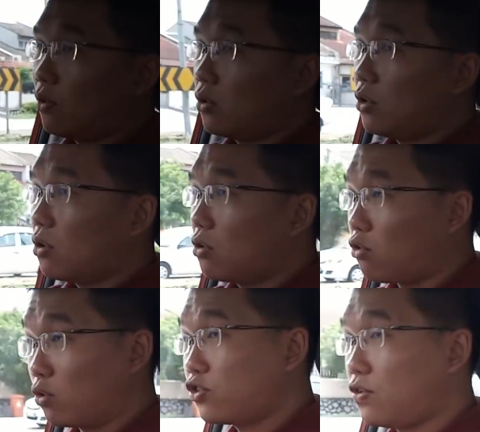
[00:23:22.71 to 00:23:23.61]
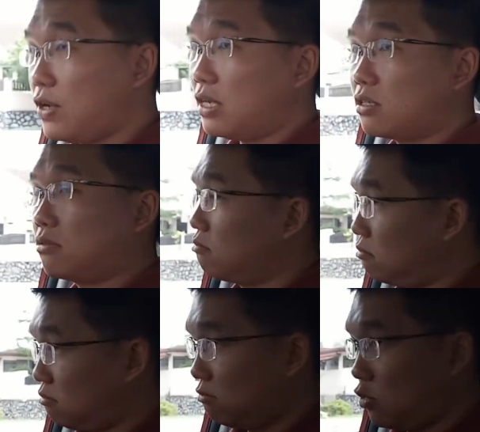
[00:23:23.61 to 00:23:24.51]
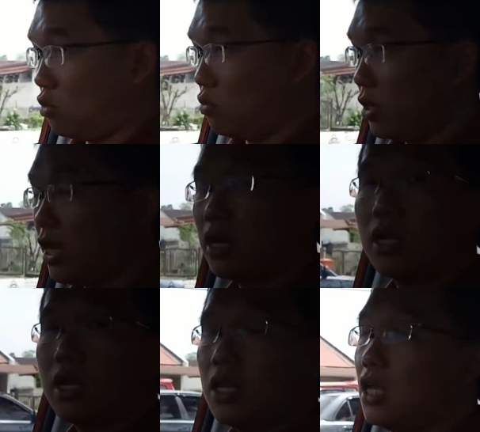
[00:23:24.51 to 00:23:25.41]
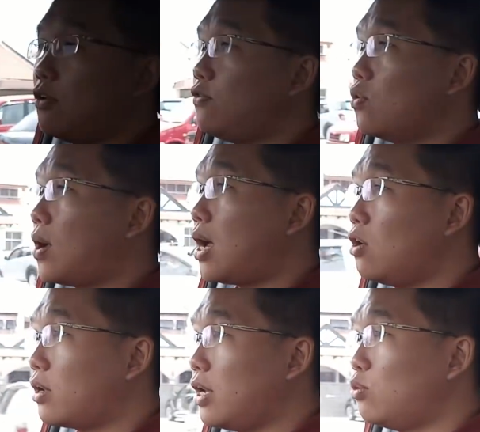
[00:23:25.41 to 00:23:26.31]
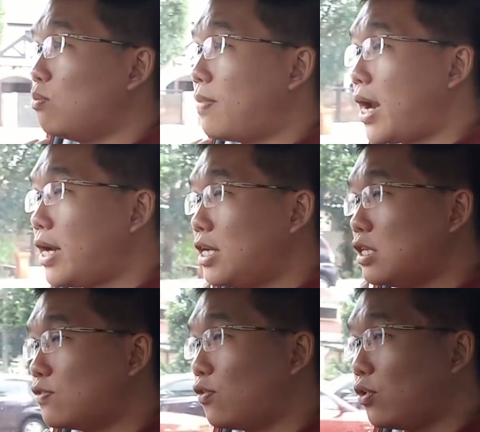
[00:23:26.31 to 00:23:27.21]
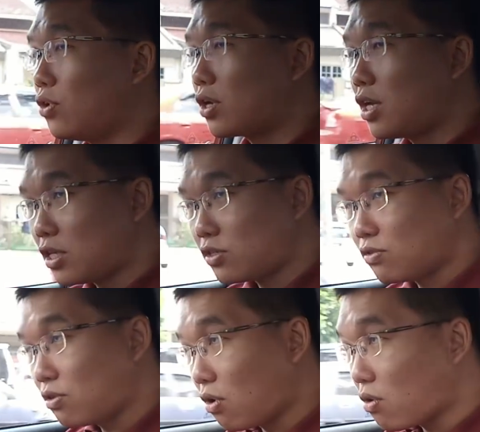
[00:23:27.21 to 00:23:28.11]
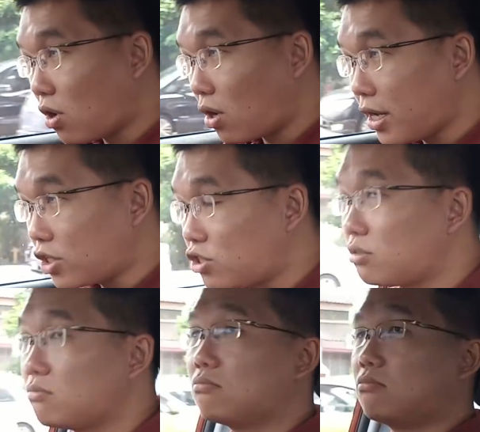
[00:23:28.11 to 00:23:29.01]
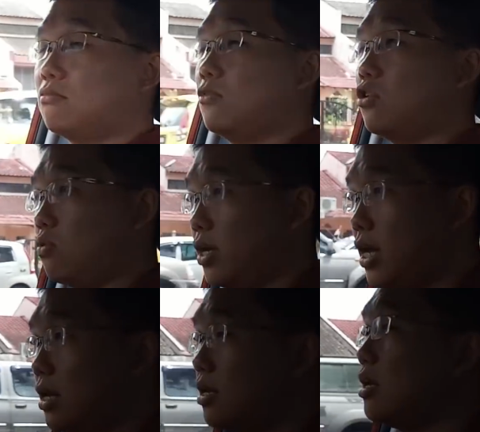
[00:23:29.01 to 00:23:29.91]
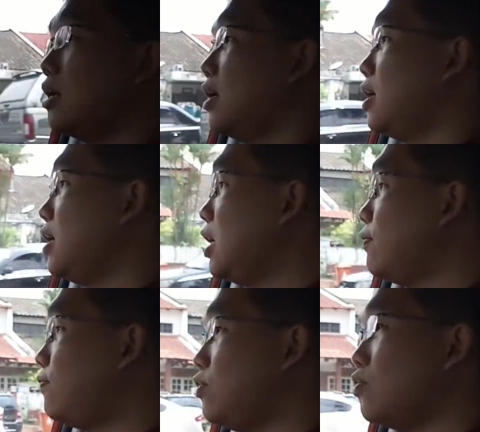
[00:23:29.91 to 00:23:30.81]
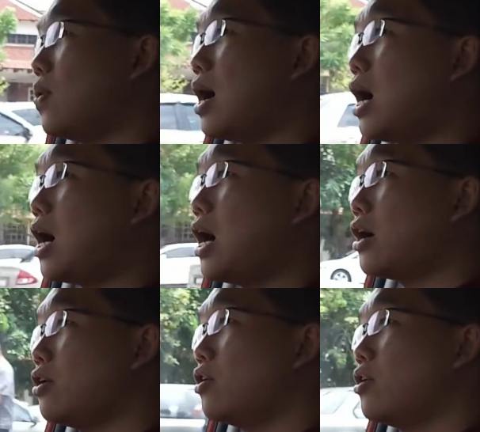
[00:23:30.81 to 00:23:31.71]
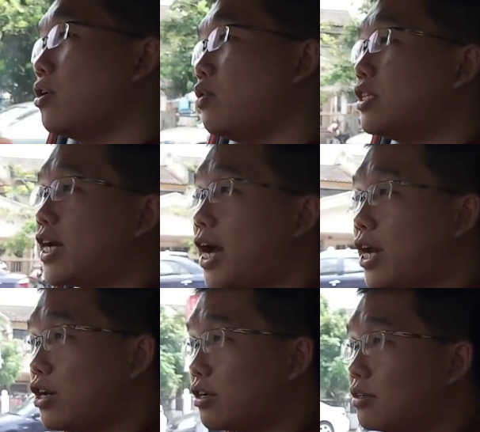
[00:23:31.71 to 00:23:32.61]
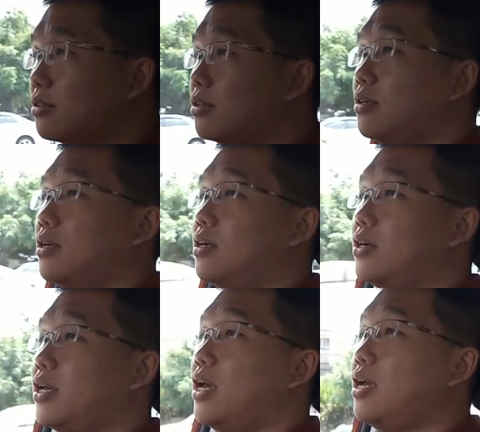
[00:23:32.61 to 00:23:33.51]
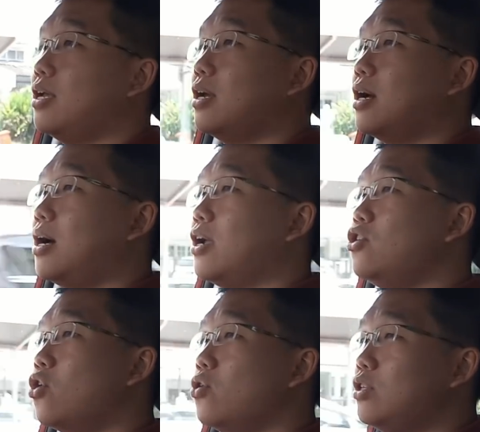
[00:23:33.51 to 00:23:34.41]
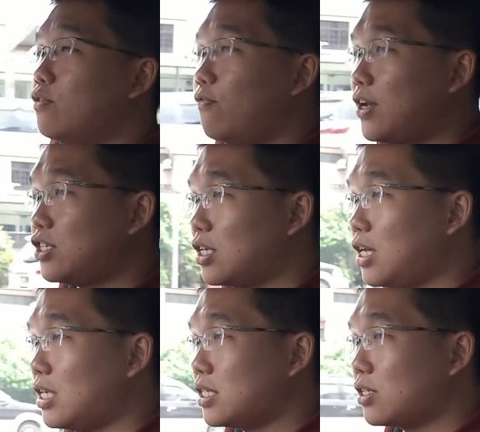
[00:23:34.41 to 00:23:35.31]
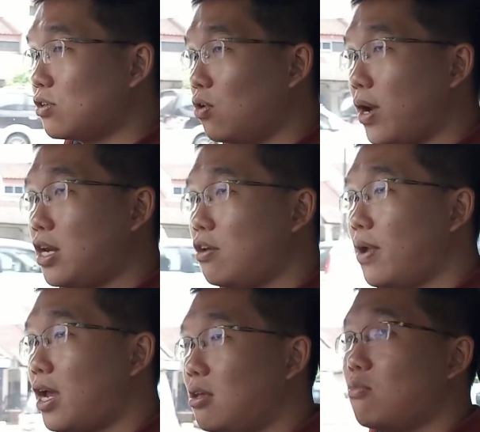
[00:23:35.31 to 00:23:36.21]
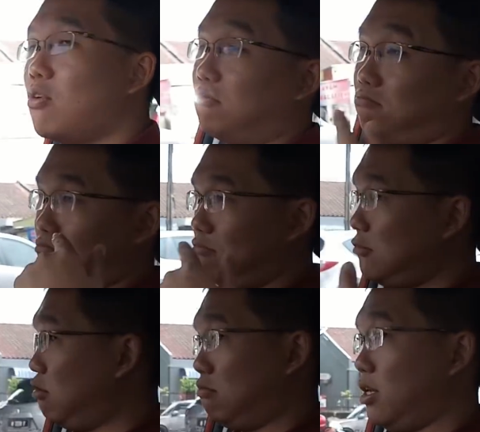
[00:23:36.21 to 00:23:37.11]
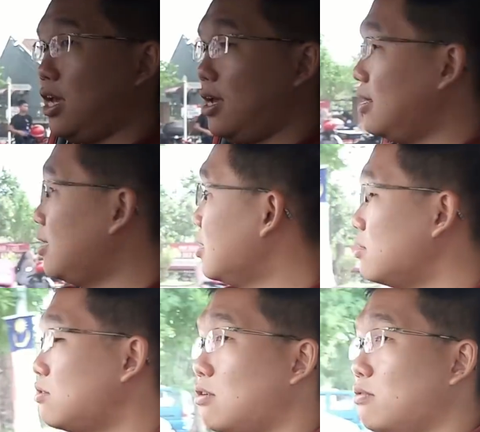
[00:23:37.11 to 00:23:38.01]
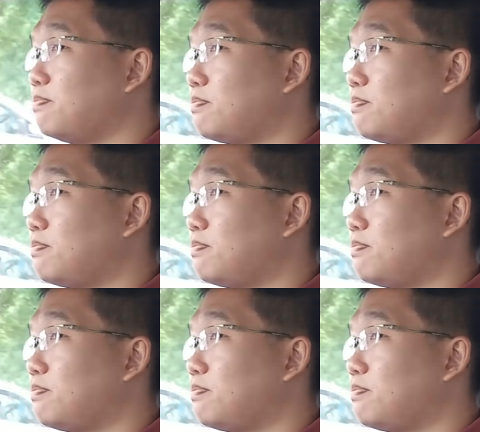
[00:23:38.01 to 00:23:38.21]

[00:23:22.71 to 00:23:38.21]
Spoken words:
your groceries, go ahead. If you are looking to buy this for your kids to go college, go ahead. If you are retired, okay, no need to fetch the kids go anywhere anymore, go ahead. So